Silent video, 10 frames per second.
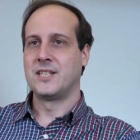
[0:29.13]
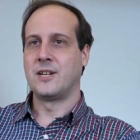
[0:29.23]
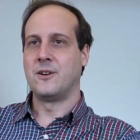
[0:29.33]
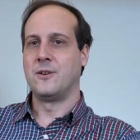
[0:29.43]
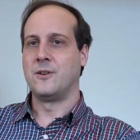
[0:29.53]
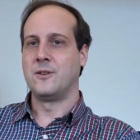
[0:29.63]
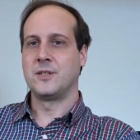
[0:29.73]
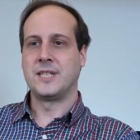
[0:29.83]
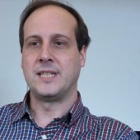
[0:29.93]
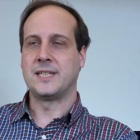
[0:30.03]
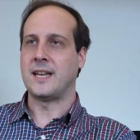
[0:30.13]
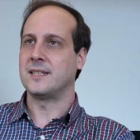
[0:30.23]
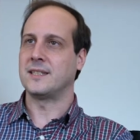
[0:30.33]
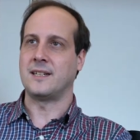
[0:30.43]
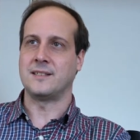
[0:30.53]
So since I
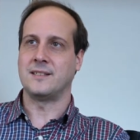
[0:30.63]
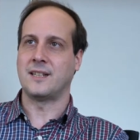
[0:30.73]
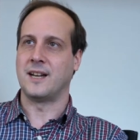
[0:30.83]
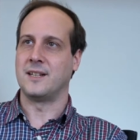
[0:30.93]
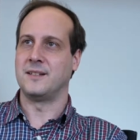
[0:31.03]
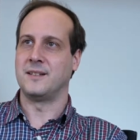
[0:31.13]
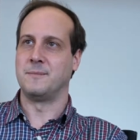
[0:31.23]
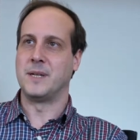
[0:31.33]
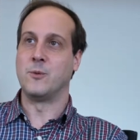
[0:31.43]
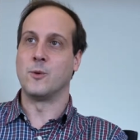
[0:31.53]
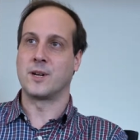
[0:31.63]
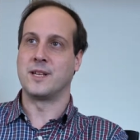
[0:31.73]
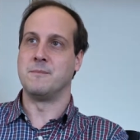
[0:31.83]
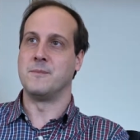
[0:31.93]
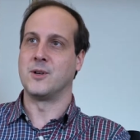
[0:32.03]
started, I've been
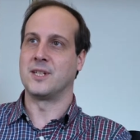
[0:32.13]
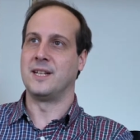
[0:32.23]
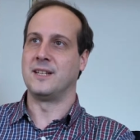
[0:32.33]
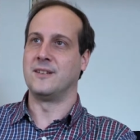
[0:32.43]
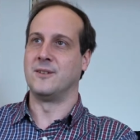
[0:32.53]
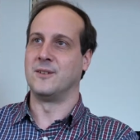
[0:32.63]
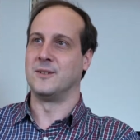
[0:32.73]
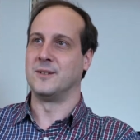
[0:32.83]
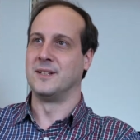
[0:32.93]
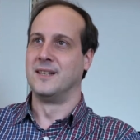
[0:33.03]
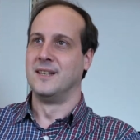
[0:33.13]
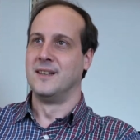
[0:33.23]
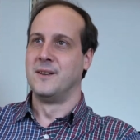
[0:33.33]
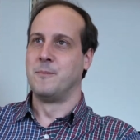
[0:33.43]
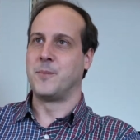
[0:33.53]
working mostly on
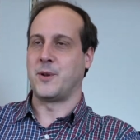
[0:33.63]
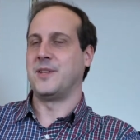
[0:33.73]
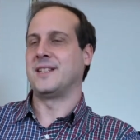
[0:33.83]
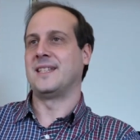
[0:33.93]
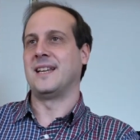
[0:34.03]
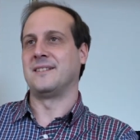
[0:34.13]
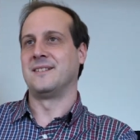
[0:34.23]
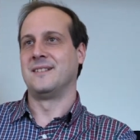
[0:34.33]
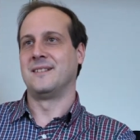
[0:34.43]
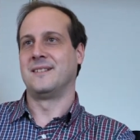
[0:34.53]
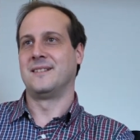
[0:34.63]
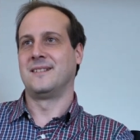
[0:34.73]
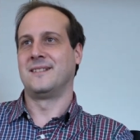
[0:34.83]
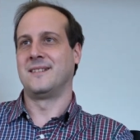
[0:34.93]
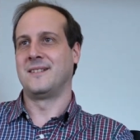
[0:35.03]
projects that
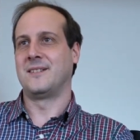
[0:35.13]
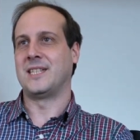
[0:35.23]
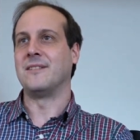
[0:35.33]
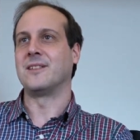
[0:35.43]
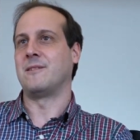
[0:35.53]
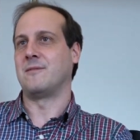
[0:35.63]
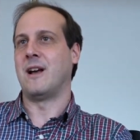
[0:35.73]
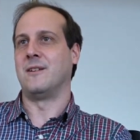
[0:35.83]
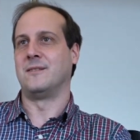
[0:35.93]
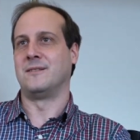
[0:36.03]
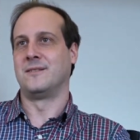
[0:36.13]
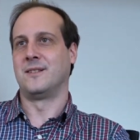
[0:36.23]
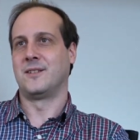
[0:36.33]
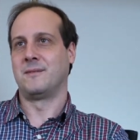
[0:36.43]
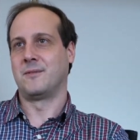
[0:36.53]
center around
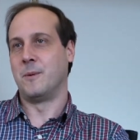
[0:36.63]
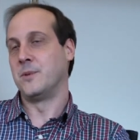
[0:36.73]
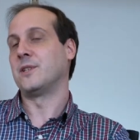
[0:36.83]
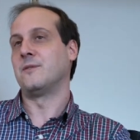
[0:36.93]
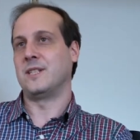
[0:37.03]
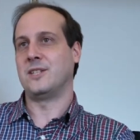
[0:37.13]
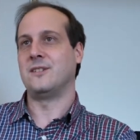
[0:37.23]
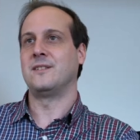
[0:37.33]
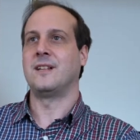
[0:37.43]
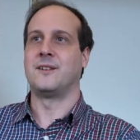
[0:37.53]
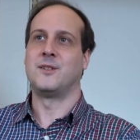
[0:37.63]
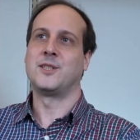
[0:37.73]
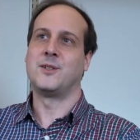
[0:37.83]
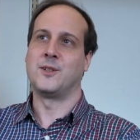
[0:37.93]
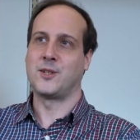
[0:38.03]
computer vision and
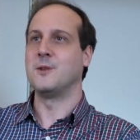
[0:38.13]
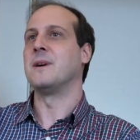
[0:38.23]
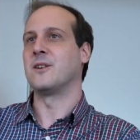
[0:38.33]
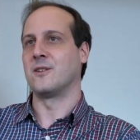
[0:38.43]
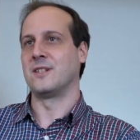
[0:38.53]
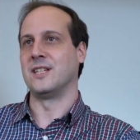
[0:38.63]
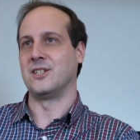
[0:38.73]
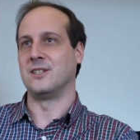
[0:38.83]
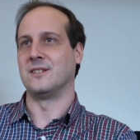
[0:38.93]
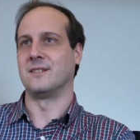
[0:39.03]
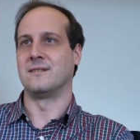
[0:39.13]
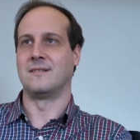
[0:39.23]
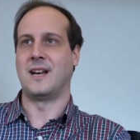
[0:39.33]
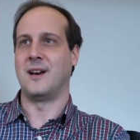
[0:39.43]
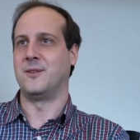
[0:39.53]
also human cognition.
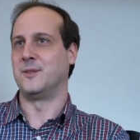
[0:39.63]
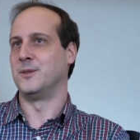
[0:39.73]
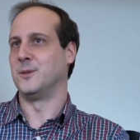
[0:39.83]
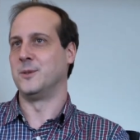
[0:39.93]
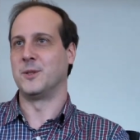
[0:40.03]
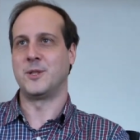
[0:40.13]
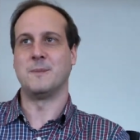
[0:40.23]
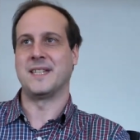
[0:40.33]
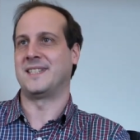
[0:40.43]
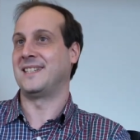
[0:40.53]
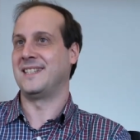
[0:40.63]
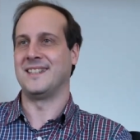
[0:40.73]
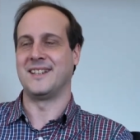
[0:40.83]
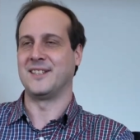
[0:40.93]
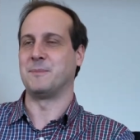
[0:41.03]
How do humans
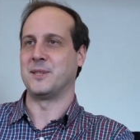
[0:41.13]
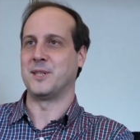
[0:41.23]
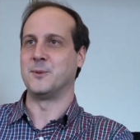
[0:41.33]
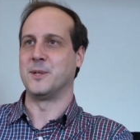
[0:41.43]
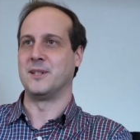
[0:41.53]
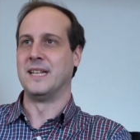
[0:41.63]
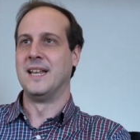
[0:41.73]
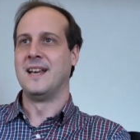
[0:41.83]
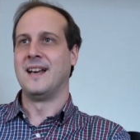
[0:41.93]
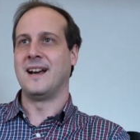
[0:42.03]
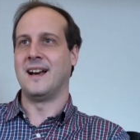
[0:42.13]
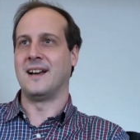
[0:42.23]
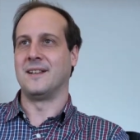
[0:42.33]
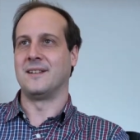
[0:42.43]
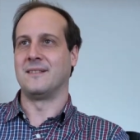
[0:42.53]
see and interpret the world?
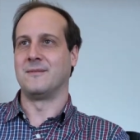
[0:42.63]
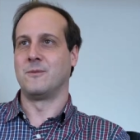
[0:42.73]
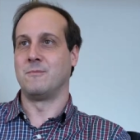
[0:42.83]
And